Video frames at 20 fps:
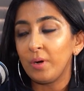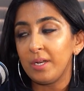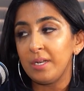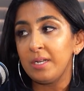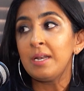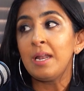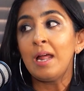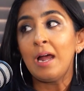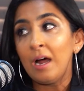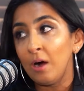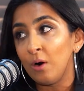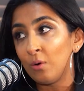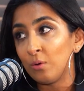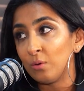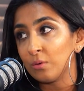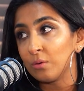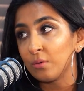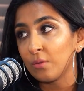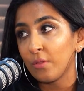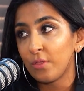But
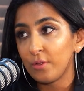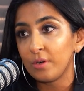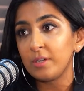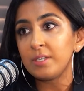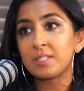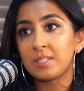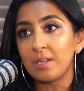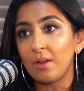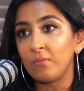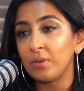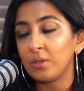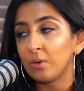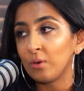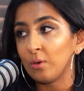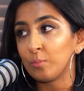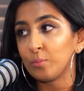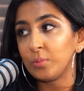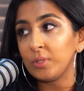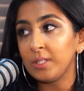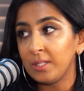now,
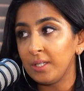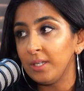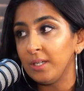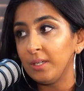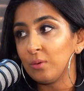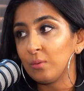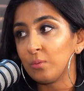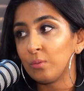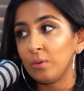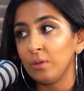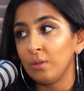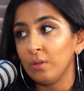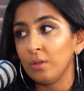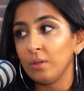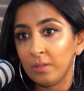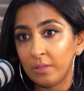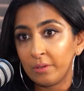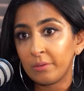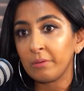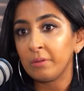37-year-old Priti will
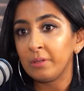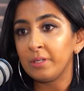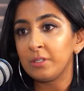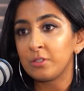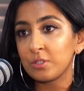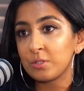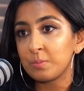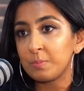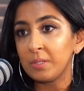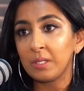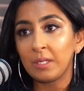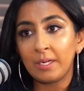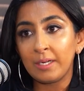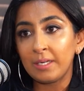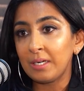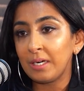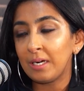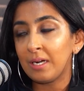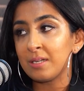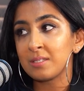literally just be
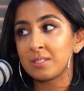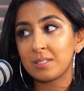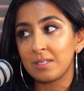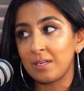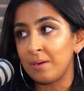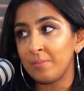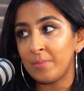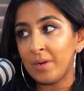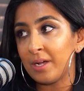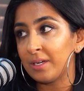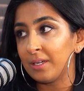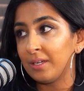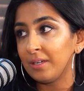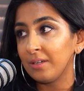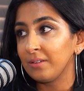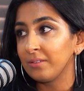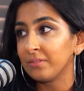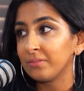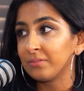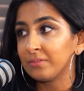like, guys, I'm out of
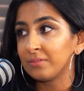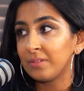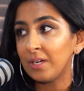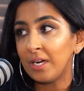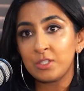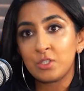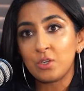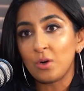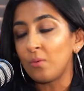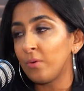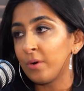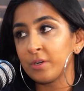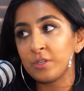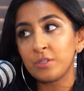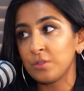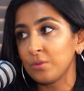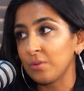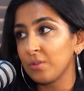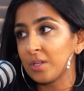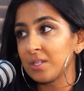here. I don't want to do